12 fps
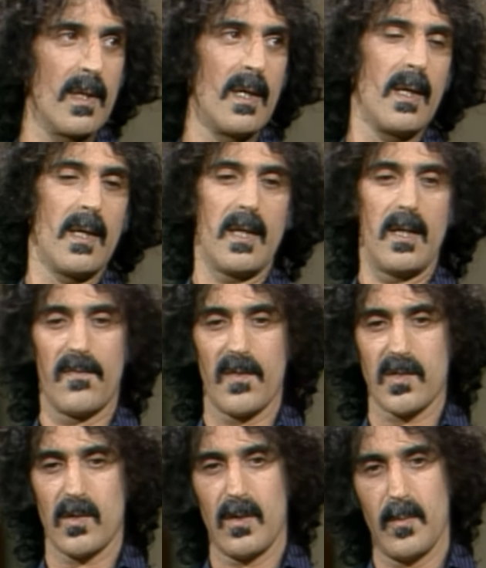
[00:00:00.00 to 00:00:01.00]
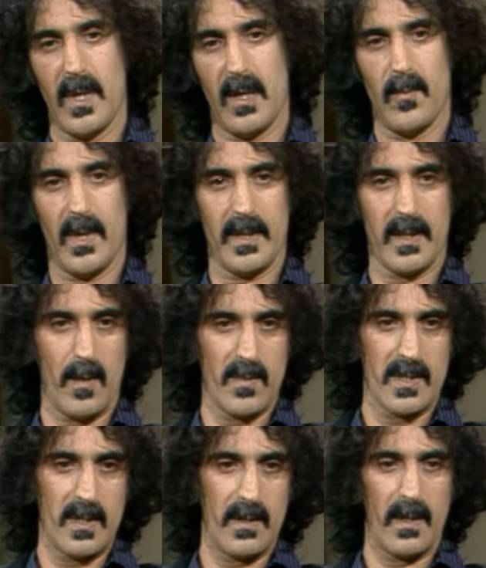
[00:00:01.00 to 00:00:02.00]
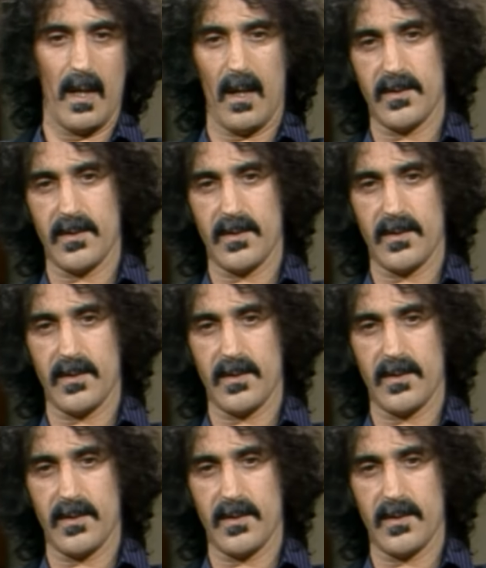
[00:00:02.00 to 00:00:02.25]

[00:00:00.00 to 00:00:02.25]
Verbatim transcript: Yeah. If a certain amount of money comes in, then I'll